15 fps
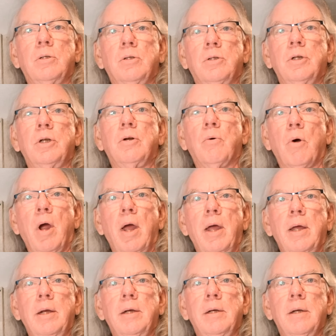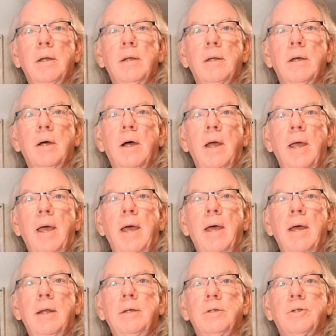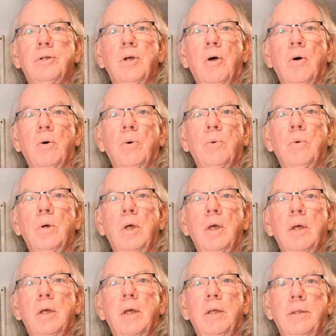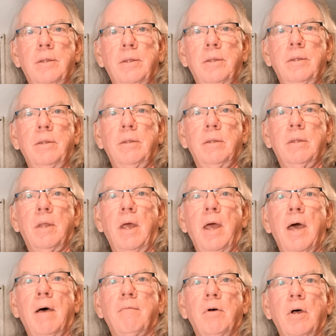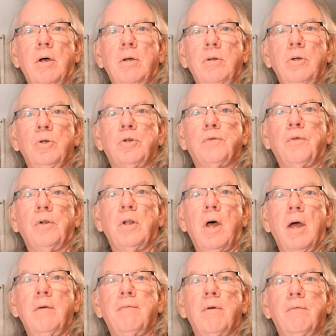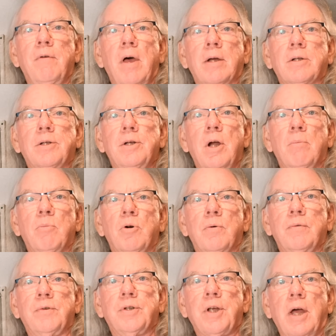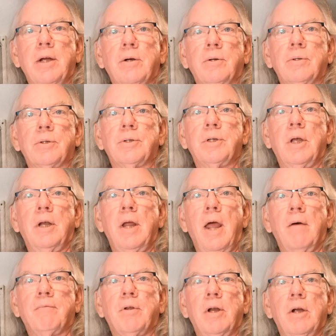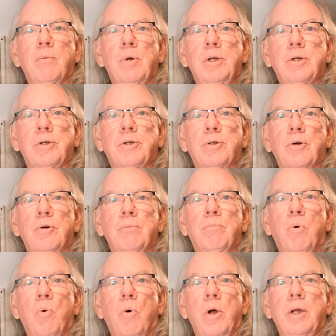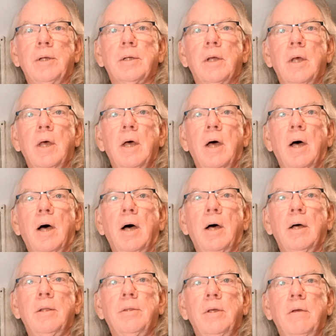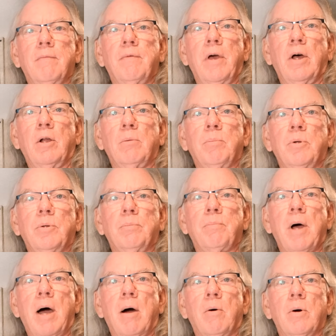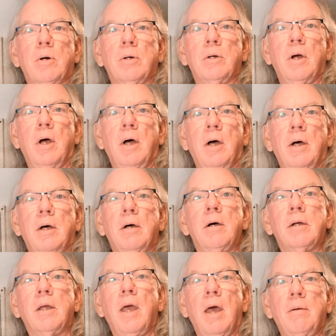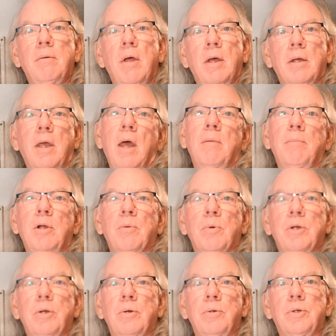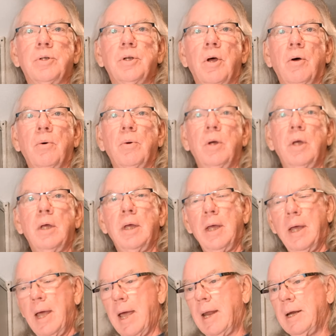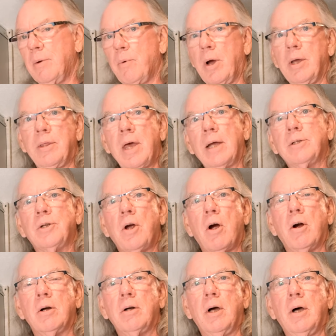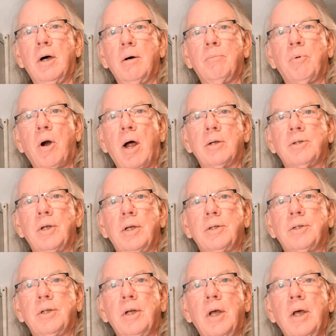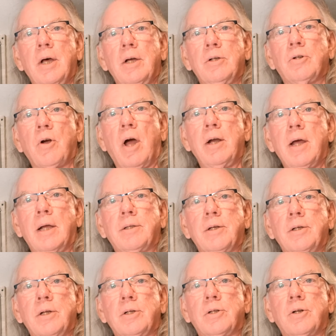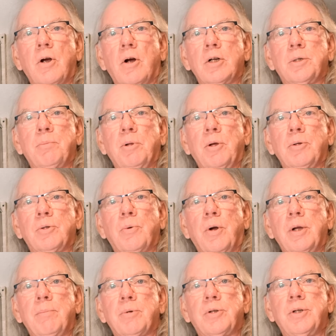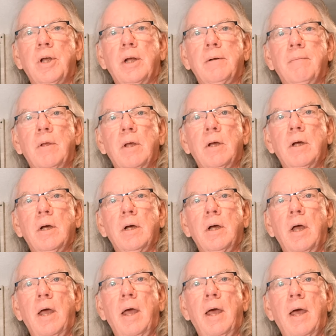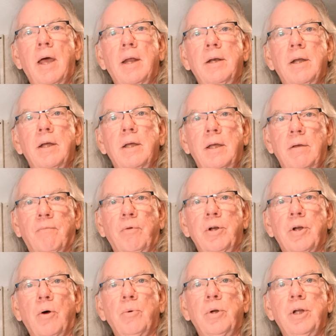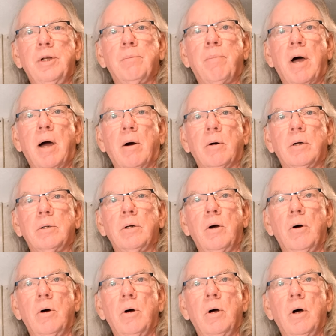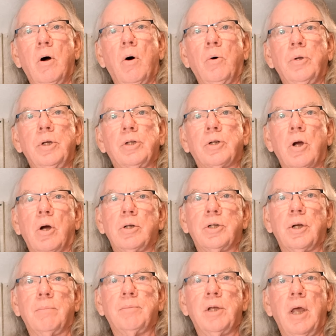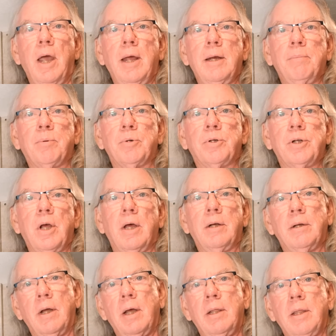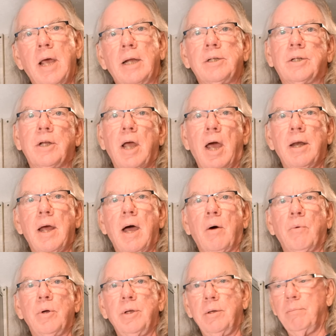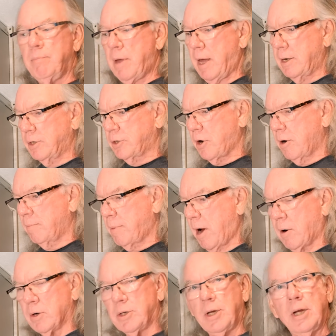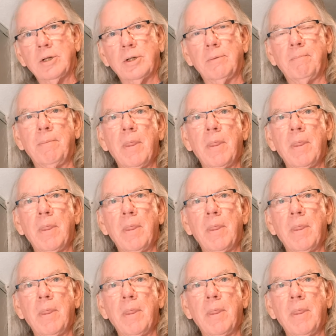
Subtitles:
degrade, and so they have a useful life of X number of cycles, and after they reach a certain point, the available power can be reduced. So anyway, that's our process. Try not to discharge below 20%, and if we don't need to power, only charge up to 80%, and that's kind of how we manage our power station.